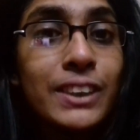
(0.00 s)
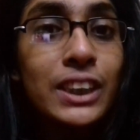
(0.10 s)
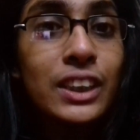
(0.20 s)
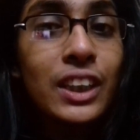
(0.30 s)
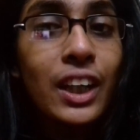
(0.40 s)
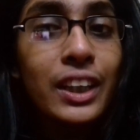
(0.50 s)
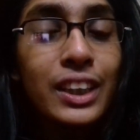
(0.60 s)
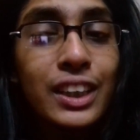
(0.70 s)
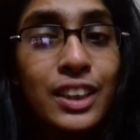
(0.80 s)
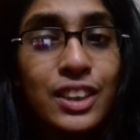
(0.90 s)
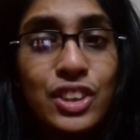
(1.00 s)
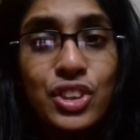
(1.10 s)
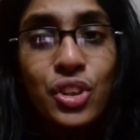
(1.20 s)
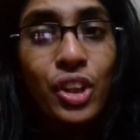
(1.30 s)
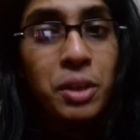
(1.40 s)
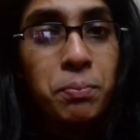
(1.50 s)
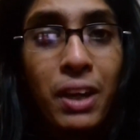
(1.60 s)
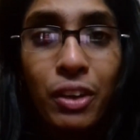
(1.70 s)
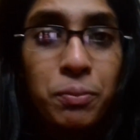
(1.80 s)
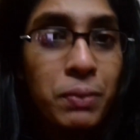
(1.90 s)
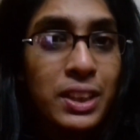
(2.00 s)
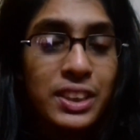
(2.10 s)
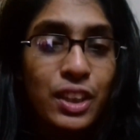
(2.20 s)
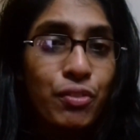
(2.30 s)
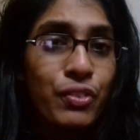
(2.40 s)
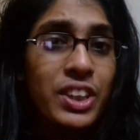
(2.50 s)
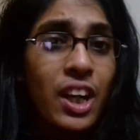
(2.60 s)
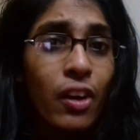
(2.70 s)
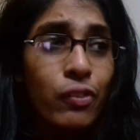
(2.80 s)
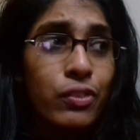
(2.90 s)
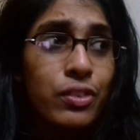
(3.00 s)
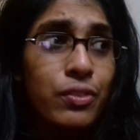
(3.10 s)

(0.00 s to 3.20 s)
But I can't talk about myself without